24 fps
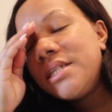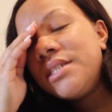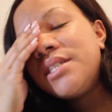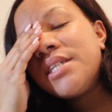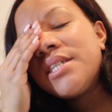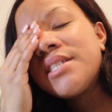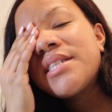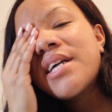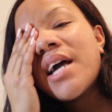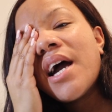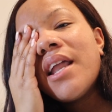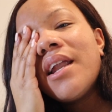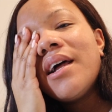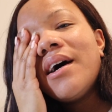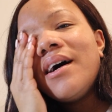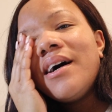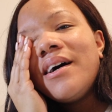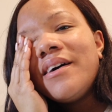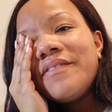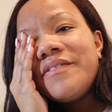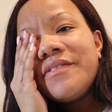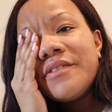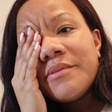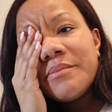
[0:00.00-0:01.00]
just got
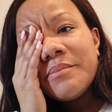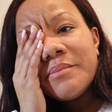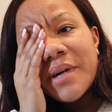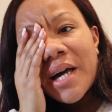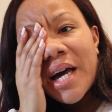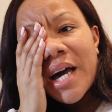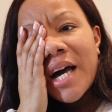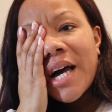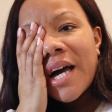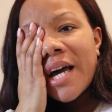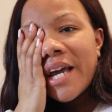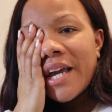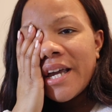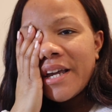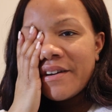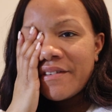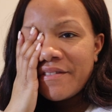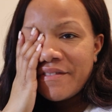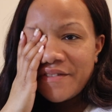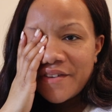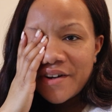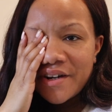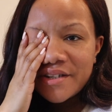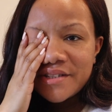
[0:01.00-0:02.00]
off my
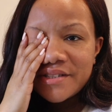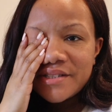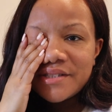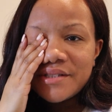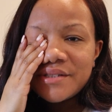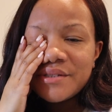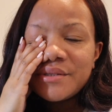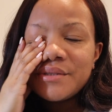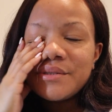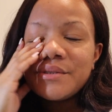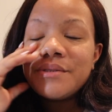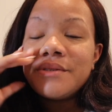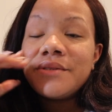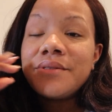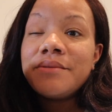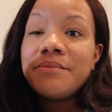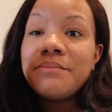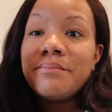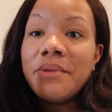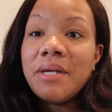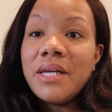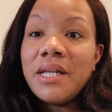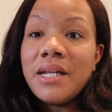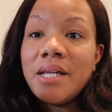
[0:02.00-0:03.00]
first little
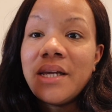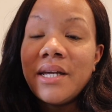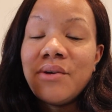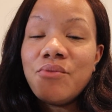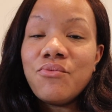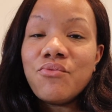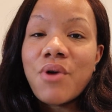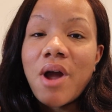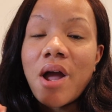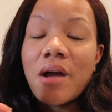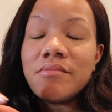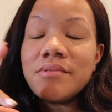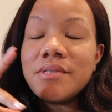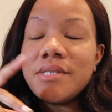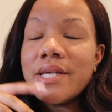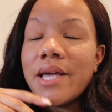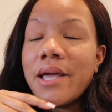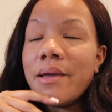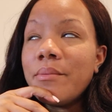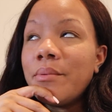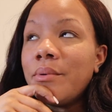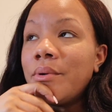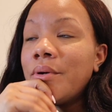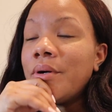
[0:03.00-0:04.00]
meeting, round
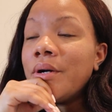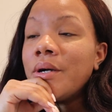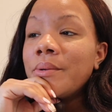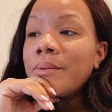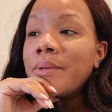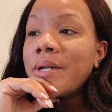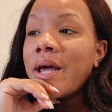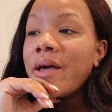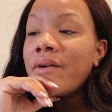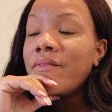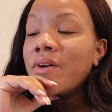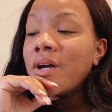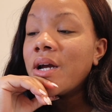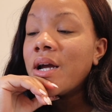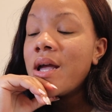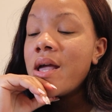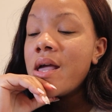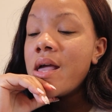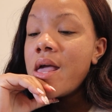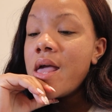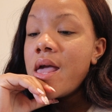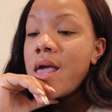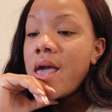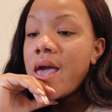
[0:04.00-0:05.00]
table or whatever,
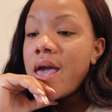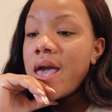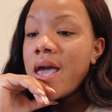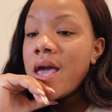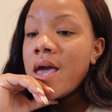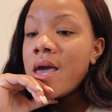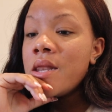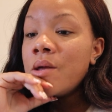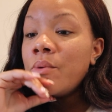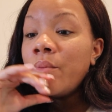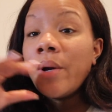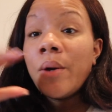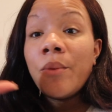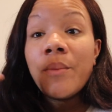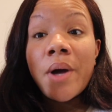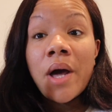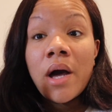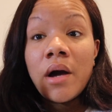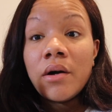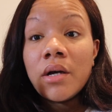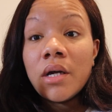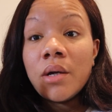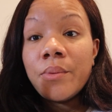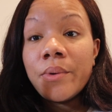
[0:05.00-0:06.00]
and it went
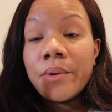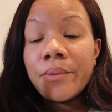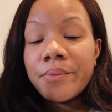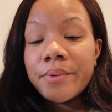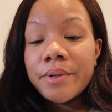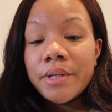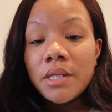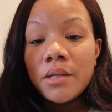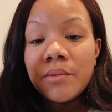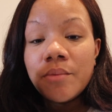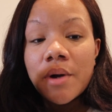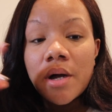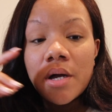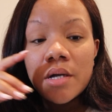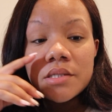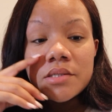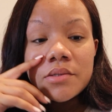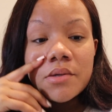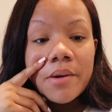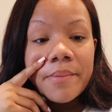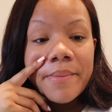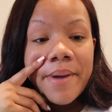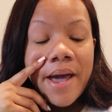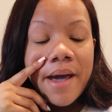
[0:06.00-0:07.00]
well. It went really well,
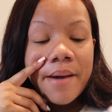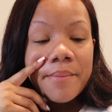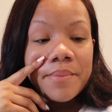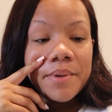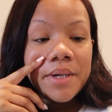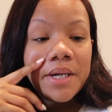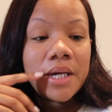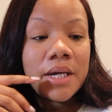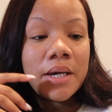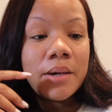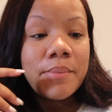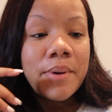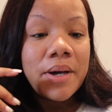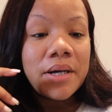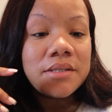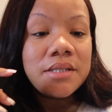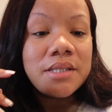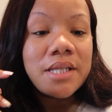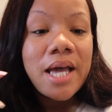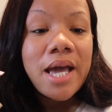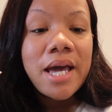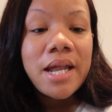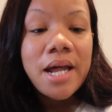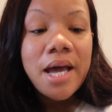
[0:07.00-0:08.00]
so I'm happy
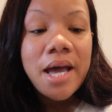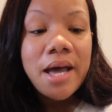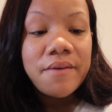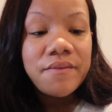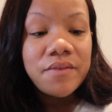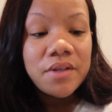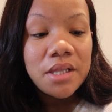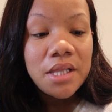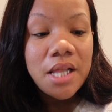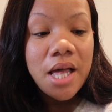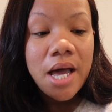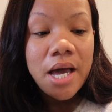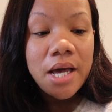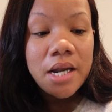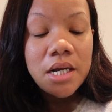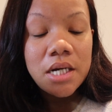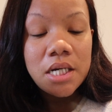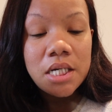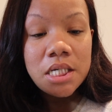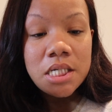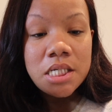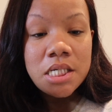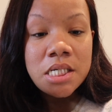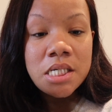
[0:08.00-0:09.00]
about that. I have a lot
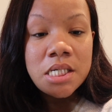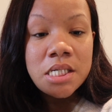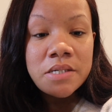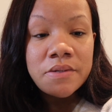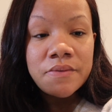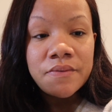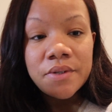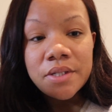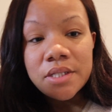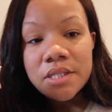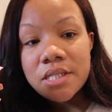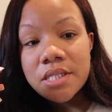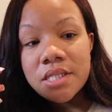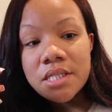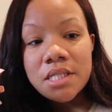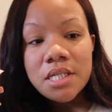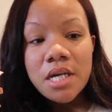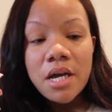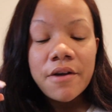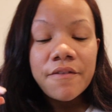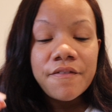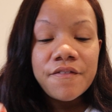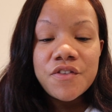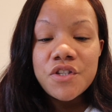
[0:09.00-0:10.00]
of
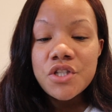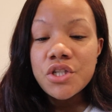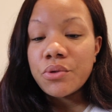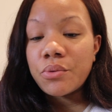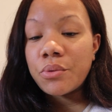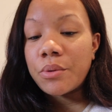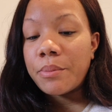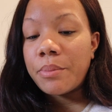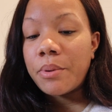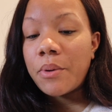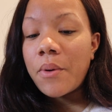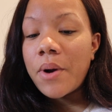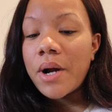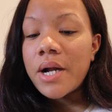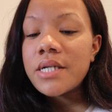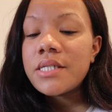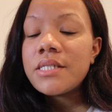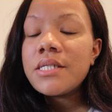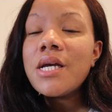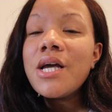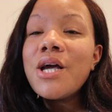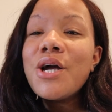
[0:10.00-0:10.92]
stuff to report